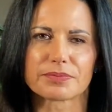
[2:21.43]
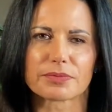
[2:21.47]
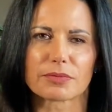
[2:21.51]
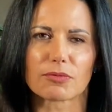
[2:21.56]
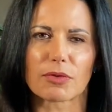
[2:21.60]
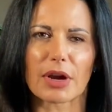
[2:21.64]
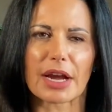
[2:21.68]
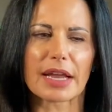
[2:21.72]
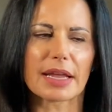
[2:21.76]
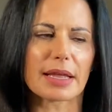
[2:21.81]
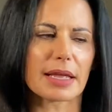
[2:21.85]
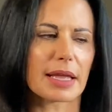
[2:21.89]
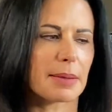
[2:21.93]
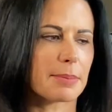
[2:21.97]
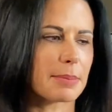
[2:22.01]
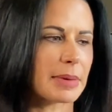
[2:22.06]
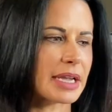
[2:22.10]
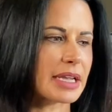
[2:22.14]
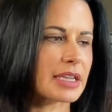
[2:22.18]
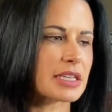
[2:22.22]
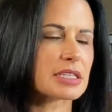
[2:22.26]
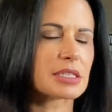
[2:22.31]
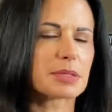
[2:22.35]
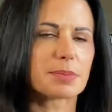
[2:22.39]
Right? And my
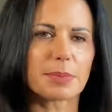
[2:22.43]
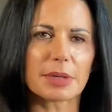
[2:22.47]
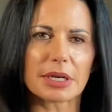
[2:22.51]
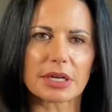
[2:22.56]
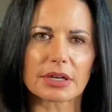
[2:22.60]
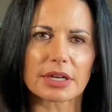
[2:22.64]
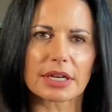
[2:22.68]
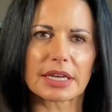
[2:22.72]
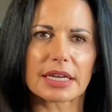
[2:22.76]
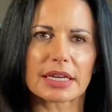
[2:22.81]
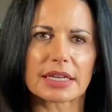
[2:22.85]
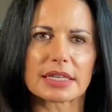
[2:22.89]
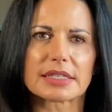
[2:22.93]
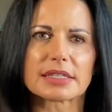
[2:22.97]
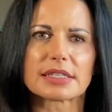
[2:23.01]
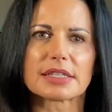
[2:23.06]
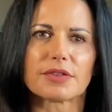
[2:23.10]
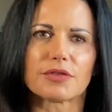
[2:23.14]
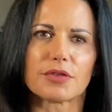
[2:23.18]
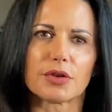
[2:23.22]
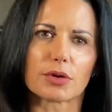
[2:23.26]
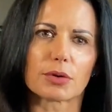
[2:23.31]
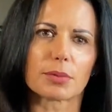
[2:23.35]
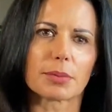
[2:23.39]
experience,
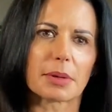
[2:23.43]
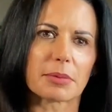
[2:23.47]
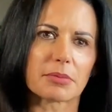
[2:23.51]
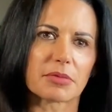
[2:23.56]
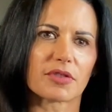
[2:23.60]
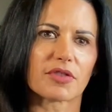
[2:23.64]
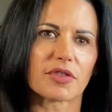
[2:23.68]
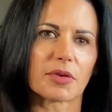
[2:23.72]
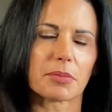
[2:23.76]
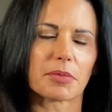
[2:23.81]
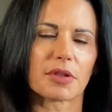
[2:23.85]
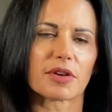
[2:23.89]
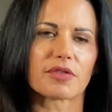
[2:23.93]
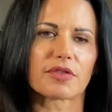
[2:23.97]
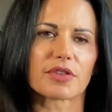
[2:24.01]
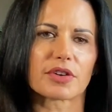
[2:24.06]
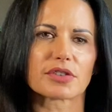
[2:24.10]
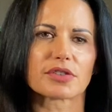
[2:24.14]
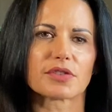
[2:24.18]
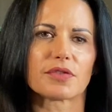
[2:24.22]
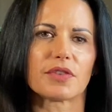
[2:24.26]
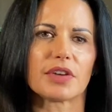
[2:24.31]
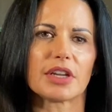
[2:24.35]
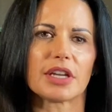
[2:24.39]
if you remember from the
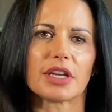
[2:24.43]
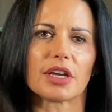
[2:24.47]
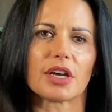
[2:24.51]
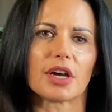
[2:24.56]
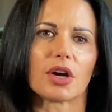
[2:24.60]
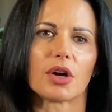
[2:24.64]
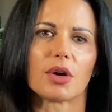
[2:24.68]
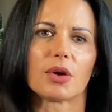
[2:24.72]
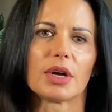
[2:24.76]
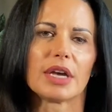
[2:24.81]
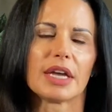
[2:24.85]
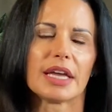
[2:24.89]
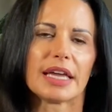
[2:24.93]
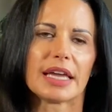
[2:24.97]
first video,